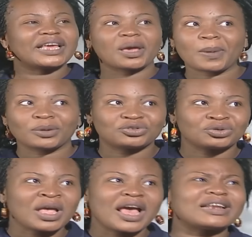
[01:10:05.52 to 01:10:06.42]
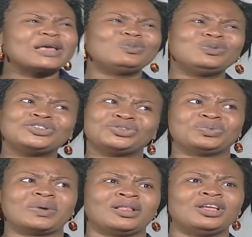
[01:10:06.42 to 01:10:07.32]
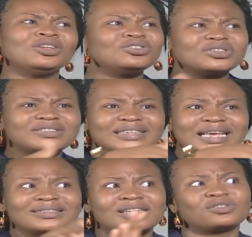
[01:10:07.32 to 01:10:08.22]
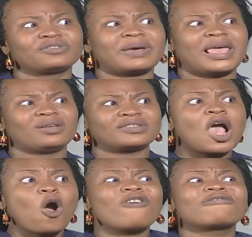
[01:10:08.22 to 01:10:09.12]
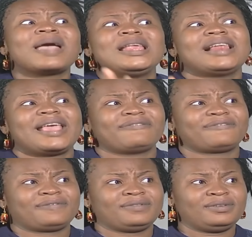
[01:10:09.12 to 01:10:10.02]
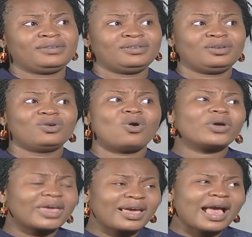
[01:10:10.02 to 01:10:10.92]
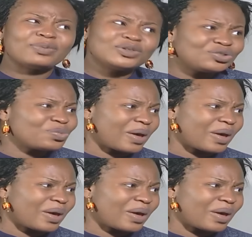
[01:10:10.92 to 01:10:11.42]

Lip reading: care about you and I wish you well. Just get out of my house, of my life. Okay? I wish you